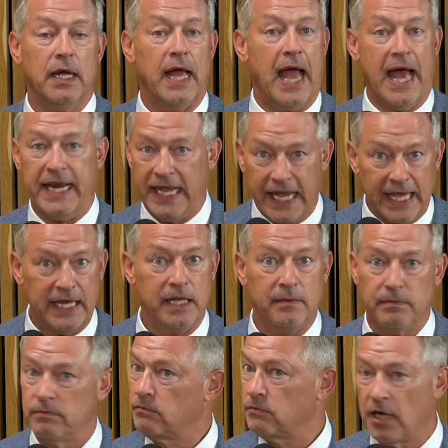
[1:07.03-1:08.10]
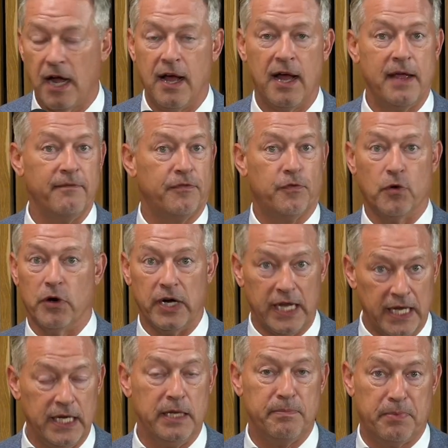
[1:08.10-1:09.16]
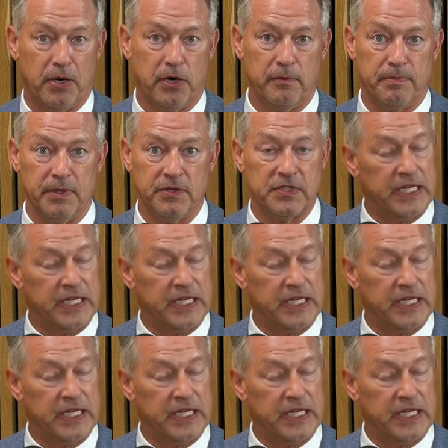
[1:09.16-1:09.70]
at any time for any purpose,